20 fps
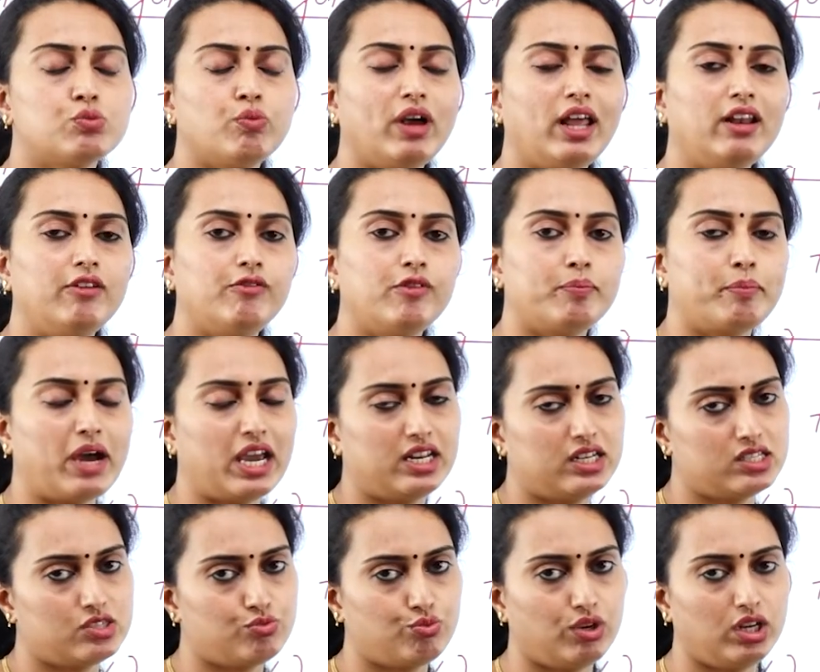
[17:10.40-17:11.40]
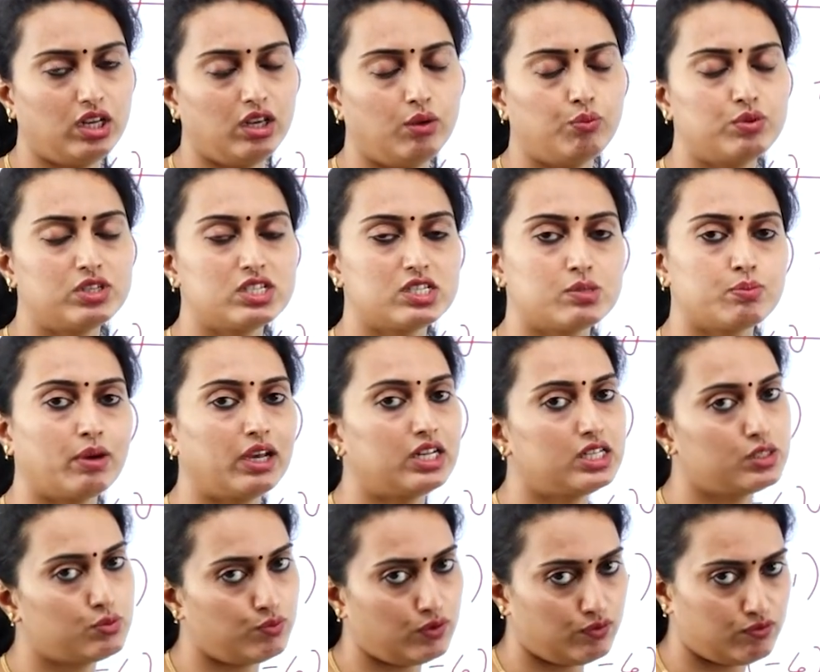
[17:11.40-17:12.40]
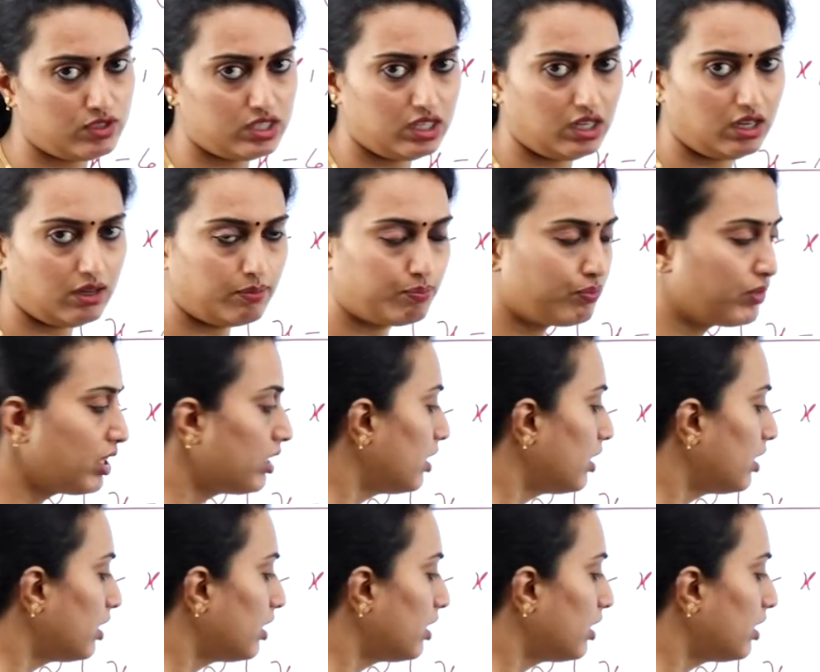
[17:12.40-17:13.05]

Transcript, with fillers: twelve minus three, which is minus fifteen.